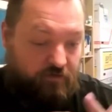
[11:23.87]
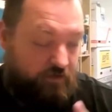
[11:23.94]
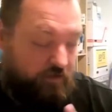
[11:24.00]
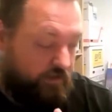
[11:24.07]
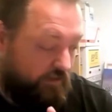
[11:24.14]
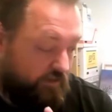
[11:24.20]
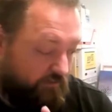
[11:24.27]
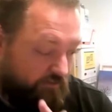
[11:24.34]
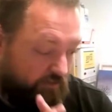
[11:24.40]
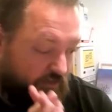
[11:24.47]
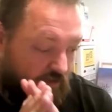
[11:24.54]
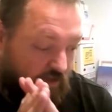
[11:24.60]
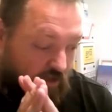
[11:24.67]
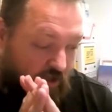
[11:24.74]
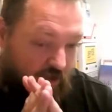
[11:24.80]
They can
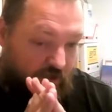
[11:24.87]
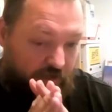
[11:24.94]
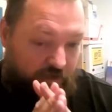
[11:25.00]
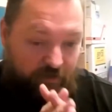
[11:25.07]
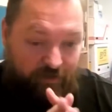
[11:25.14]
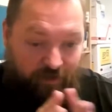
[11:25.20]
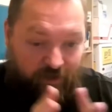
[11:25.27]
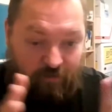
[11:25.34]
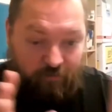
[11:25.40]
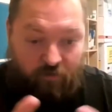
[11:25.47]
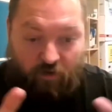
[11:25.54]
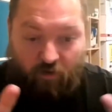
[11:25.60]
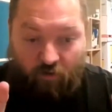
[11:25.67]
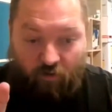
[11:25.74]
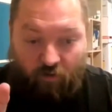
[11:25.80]
even name
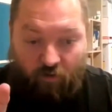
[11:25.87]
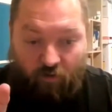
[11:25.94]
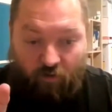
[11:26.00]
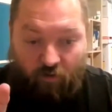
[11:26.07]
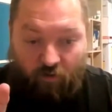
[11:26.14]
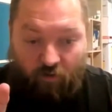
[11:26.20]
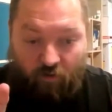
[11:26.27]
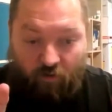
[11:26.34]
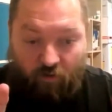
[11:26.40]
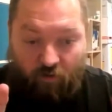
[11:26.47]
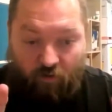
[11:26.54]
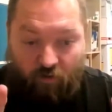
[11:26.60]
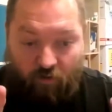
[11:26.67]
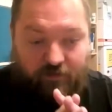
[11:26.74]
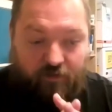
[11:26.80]
call to
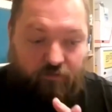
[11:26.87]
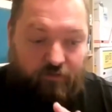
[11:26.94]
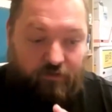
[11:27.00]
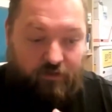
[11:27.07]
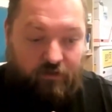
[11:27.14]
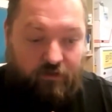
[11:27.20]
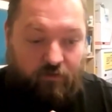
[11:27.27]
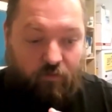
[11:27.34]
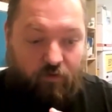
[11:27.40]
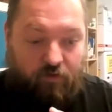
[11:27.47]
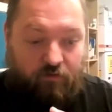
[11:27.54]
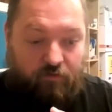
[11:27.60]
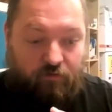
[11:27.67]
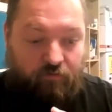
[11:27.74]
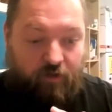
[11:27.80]
whatever degree they want
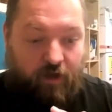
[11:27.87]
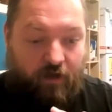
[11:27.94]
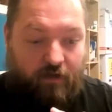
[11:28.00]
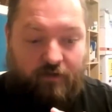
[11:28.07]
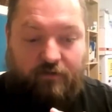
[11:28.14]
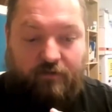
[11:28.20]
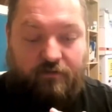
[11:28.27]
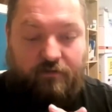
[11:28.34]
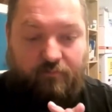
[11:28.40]
to do that,